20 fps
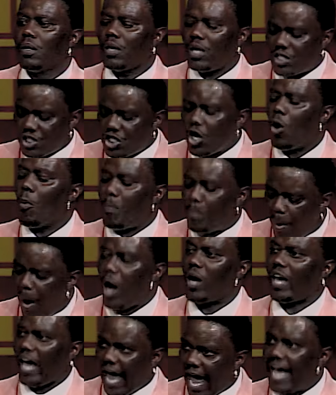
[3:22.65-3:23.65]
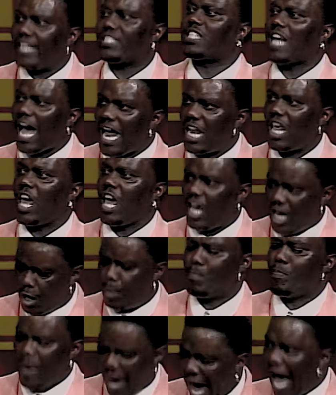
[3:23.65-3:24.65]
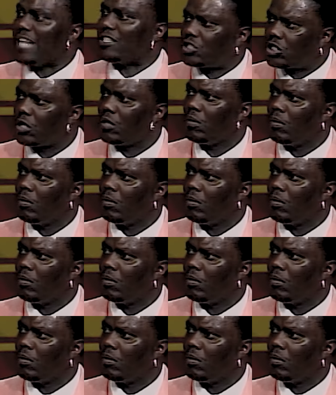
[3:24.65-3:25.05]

Get your punk ass out of here, bitch!